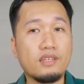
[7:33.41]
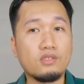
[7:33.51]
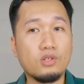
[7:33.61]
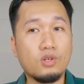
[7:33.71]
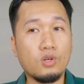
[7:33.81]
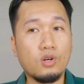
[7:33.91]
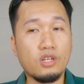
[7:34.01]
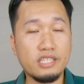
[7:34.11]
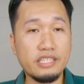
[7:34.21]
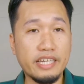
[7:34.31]
So on
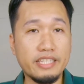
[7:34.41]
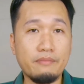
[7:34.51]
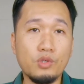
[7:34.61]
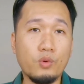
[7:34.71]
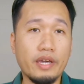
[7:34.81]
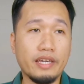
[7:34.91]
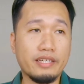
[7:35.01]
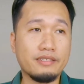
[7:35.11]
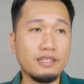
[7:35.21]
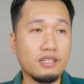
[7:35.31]
the side, I'm
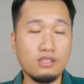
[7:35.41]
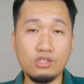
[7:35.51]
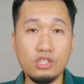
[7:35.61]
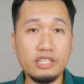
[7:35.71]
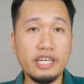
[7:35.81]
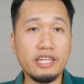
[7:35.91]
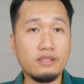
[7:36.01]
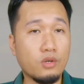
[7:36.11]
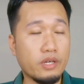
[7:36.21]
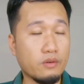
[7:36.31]
doing consulting and
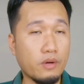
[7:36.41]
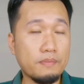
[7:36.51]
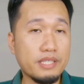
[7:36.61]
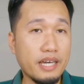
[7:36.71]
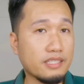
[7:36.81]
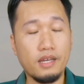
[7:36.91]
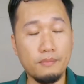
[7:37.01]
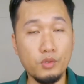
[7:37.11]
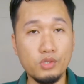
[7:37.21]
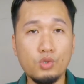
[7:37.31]
doing websites.
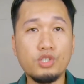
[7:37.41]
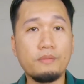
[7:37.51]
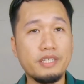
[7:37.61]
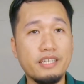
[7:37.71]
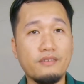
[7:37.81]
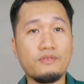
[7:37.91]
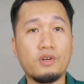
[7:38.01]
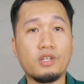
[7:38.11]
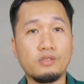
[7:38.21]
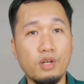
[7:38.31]
I'm doing social media
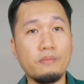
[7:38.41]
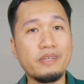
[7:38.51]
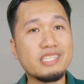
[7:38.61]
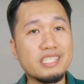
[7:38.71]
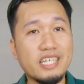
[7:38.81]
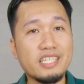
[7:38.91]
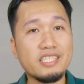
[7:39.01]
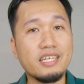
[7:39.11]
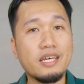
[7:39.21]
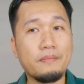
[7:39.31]
for small businesses.
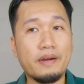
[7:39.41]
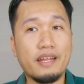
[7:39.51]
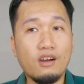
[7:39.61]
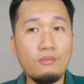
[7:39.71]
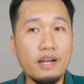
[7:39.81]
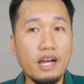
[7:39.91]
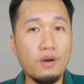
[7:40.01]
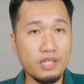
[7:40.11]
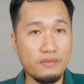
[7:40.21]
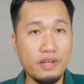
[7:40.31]
Para kumbaga,
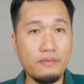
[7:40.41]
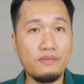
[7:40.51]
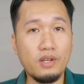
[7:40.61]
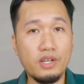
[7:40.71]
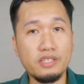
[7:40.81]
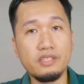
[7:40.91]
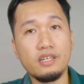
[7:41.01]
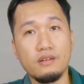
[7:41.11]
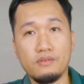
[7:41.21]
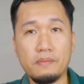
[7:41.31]
whatever I've learned
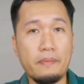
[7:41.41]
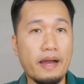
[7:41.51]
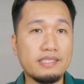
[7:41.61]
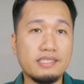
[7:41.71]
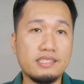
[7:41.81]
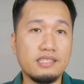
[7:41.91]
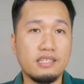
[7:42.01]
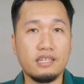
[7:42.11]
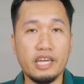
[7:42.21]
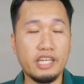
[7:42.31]
for the past
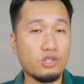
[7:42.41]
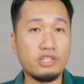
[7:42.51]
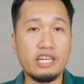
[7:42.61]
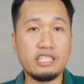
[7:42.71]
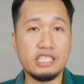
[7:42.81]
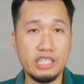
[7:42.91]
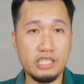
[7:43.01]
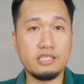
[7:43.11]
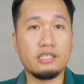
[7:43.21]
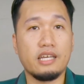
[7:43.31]
eight or nine
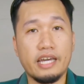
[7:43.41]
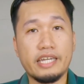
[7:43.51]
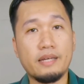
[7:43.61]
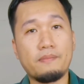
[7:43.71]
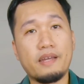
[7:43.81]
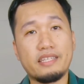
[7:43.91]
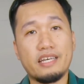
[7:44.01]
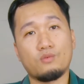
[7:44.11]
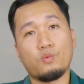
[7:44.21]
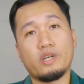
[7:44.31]
years, I can apply
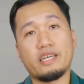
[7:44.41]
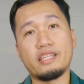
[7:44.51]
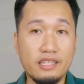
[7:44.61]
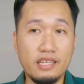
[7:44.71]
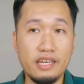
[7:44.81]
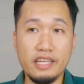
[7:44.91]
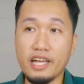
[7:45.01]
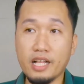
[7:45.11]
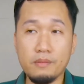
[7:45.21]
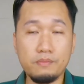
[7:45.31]
that with and
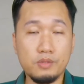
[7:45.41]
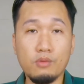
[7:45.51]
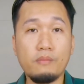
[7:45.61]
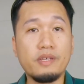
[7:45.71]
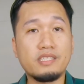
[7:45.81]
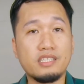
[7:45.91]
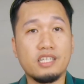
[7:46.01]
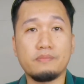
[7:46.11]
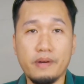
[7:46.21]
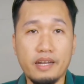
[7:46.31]
help small
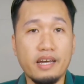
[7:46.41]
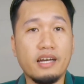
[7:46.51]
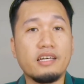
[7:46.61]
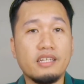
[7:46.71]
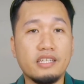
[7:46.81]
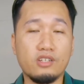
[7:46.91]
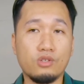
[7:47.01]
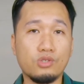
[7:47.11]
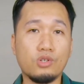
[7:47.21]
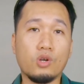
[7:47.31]
businesses para they can
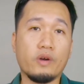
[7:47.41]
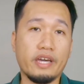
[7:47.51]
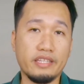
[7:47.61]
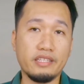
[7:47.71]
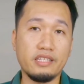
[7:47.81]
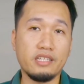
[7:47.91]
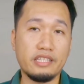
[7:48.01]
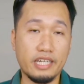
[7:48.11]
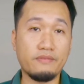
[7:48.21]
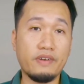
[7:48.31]
also grow and
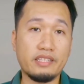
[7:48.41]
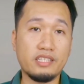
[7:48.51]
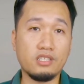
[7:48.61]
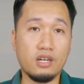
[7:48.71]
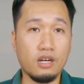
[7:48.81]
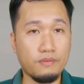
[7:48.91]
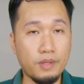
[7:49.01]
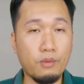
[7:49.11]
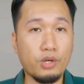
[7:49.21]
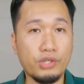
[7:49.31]
take advantage of the
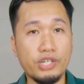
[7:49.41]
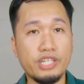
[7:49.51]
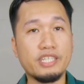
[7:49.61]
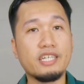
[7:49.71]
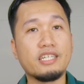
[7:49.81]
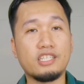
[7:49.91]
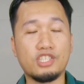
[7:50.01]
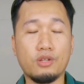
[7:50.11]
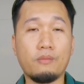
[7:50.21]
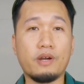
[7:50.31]
modern
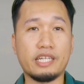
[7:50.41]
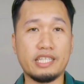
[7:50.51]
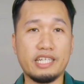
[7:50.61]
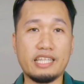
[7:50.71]
digital marketing